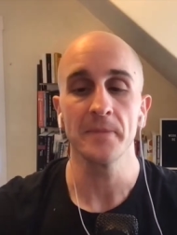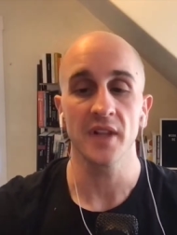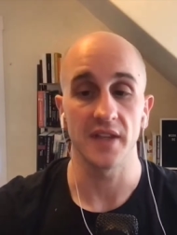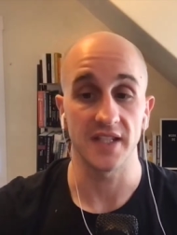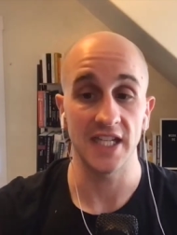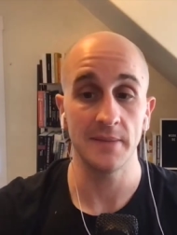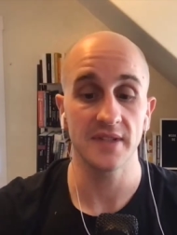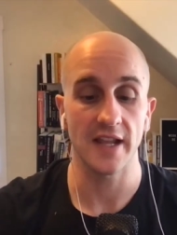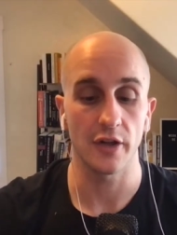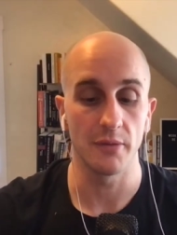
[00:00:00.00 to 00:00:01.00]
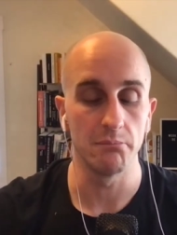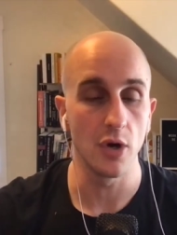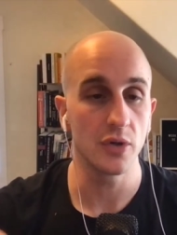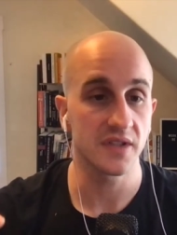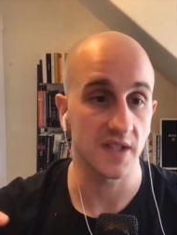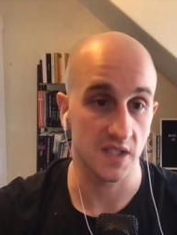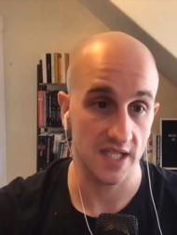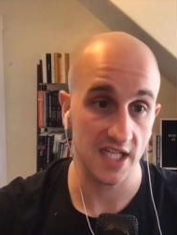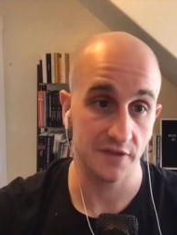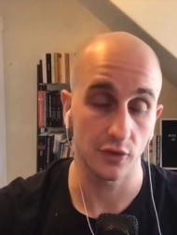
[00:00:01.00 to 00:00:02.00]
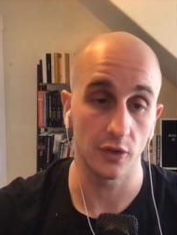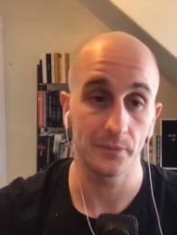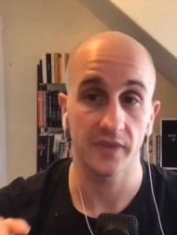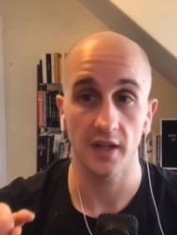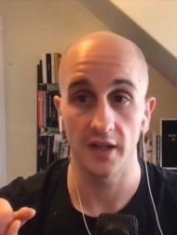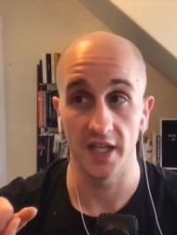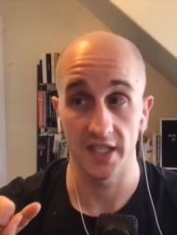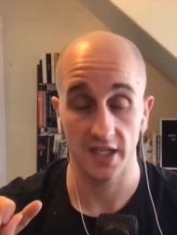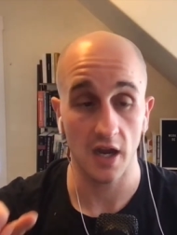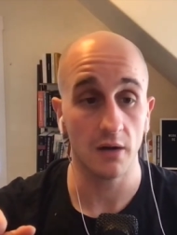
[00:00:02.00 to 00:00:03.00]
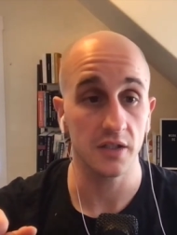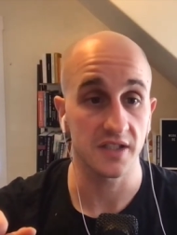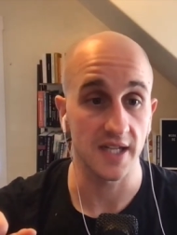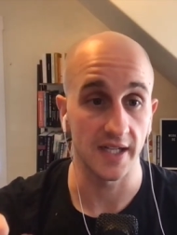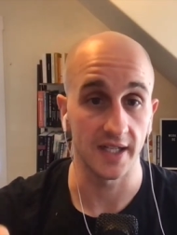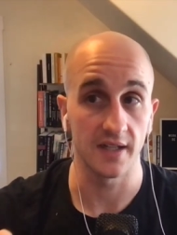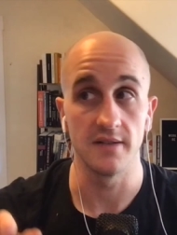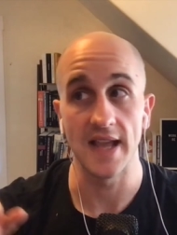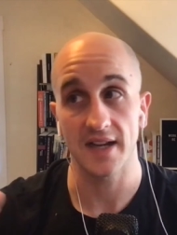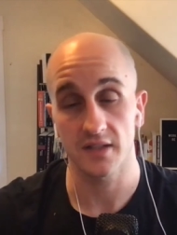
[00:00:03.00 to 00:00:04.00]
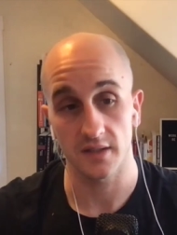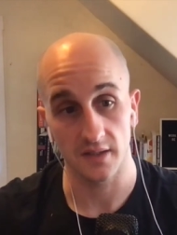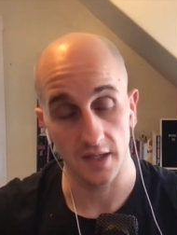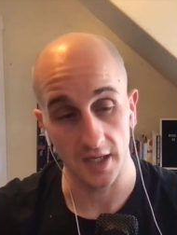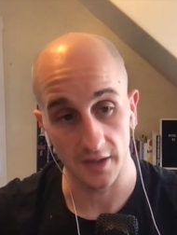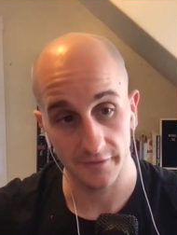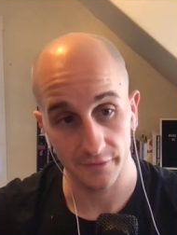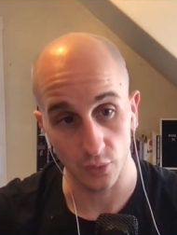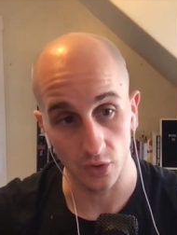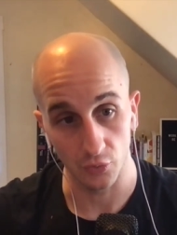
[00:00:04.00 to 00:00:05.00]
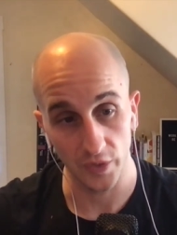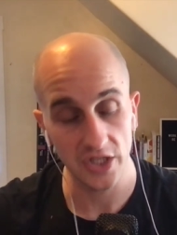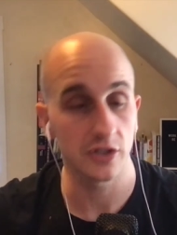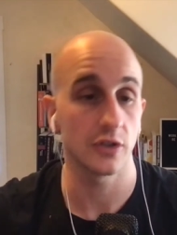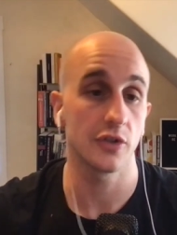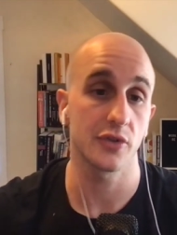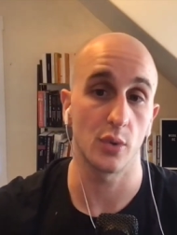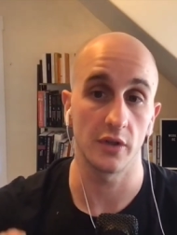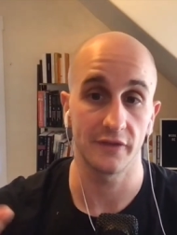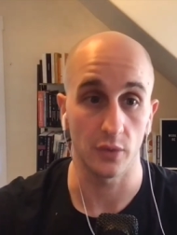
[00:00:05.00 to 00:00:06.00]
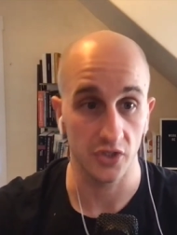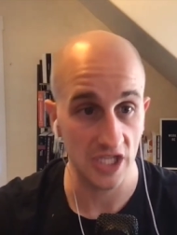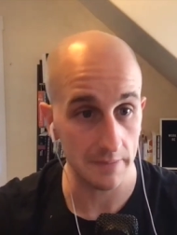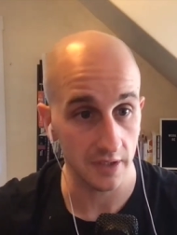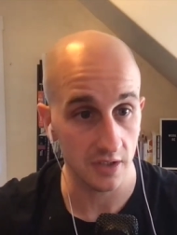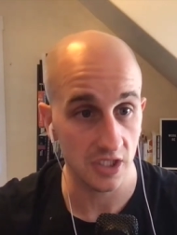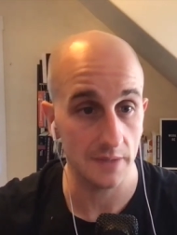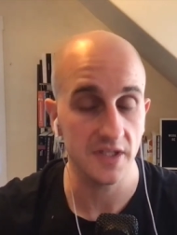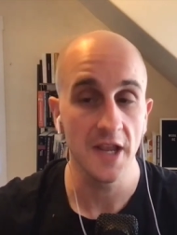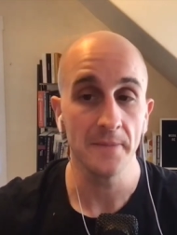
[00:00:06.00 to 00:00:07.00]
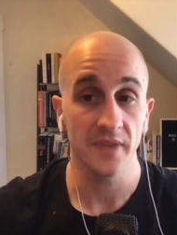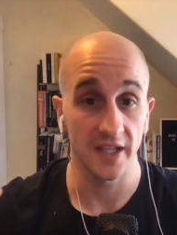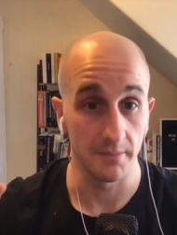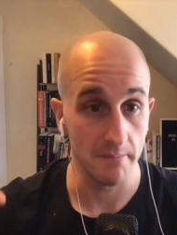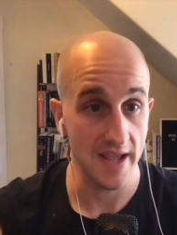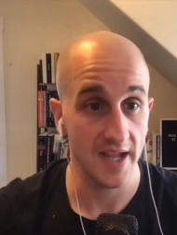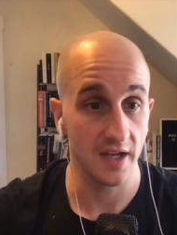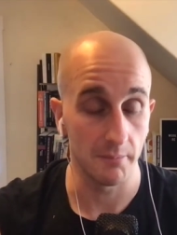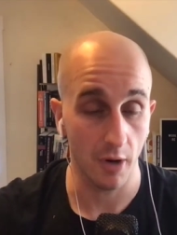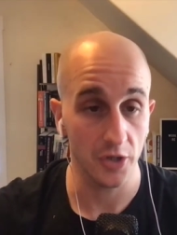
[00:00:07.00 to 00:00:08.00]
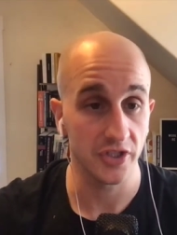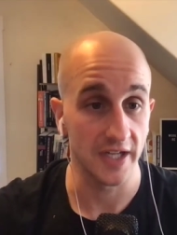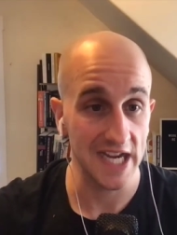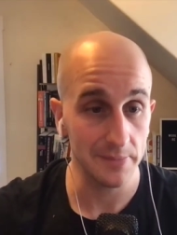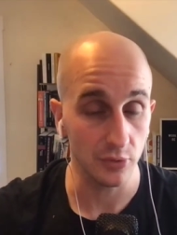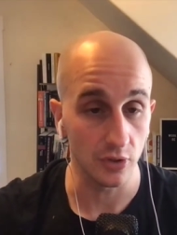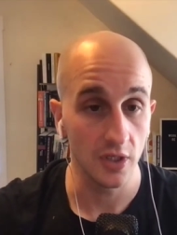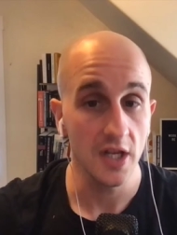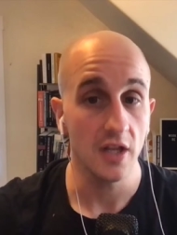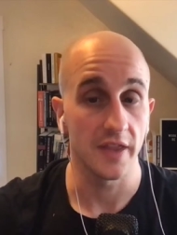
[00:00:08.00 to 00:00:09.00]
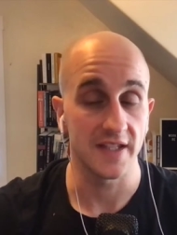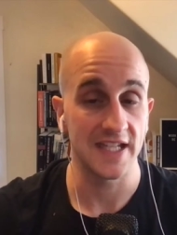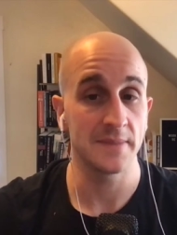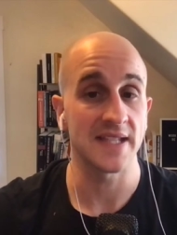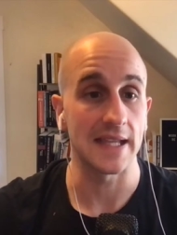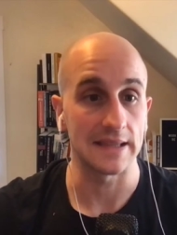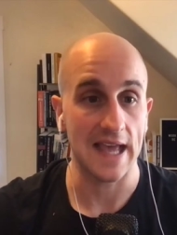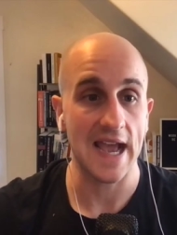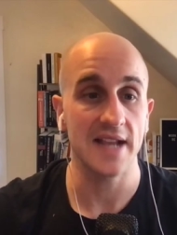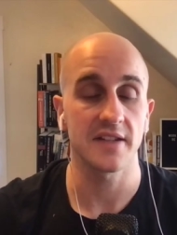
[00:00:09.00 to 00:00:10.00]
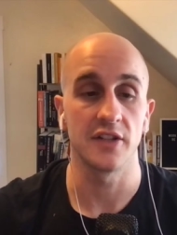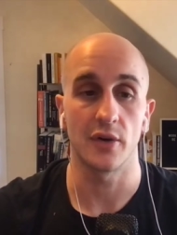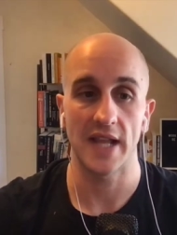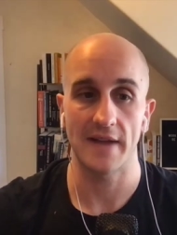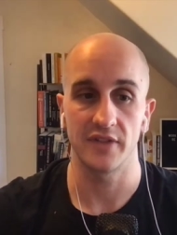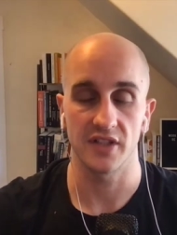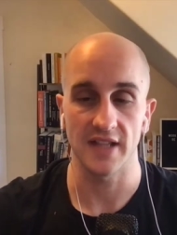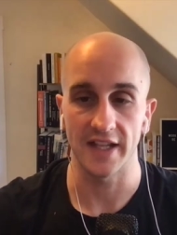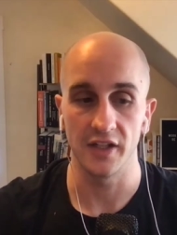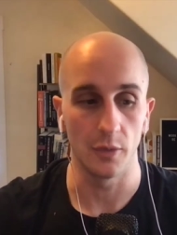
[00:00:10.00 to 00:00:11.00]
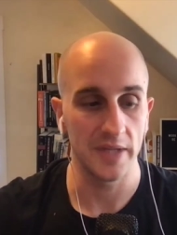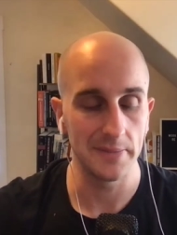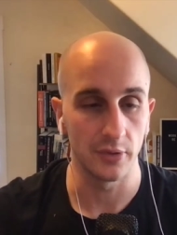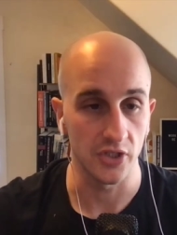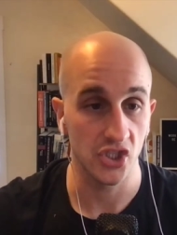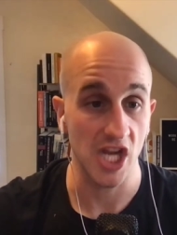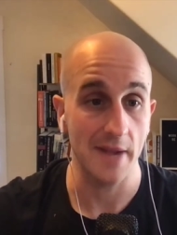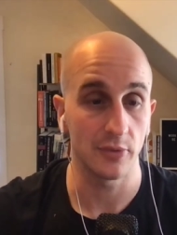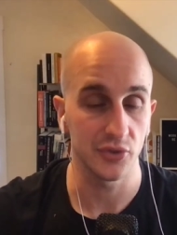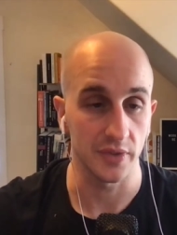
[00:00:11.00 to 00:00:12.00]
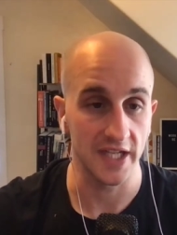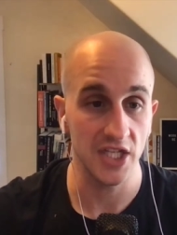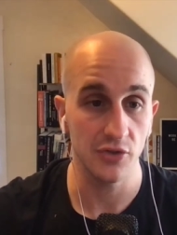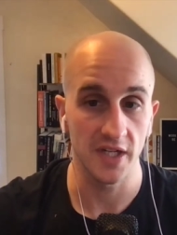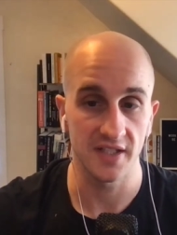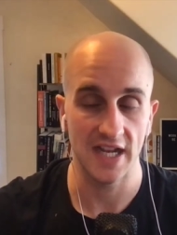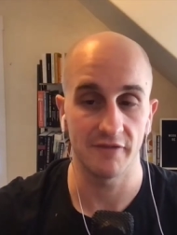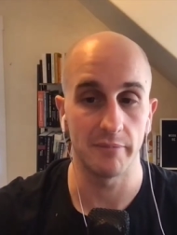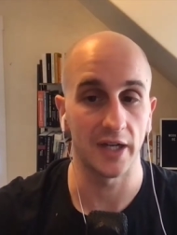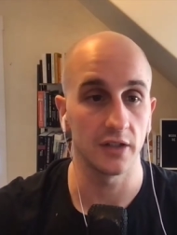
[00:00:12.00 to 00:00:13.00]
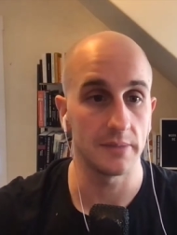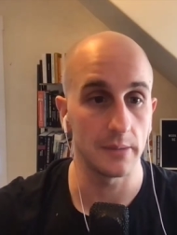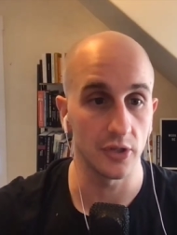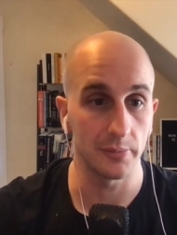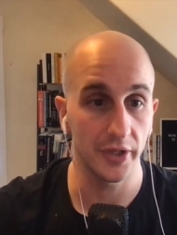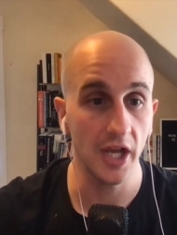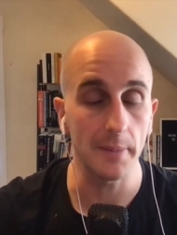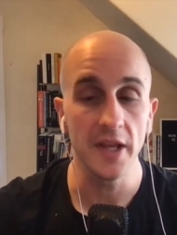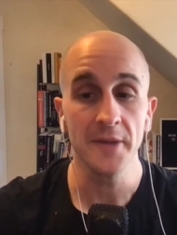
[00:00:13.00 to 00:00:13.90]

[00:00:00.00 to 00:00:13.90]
the teams that are the most successful in college setting next for regionals or for championships in March and April, the teams that last and don't have just like, people in shambles with injuries and have barely people to put up,